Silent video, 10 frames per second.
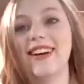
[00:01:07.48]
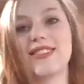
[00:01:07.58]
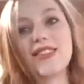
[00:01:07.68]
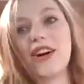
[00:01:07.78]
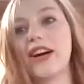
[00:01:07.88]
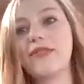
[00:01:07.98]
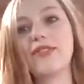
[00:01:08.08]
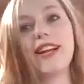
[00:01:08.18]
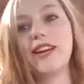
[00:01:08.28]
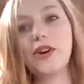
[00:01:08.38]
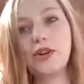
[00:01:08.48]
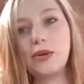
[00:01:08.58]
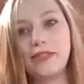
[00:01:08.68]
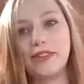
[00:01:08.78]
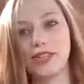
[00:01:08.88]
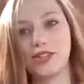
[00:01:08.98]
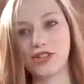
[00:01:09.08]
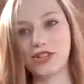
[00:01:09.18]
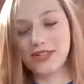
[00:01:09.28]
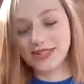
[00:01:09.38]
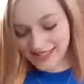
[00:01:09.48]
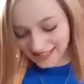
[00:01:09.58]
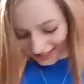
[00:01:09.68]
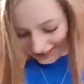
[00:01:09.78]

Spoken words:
Sorry, I'm really awkward with instructions.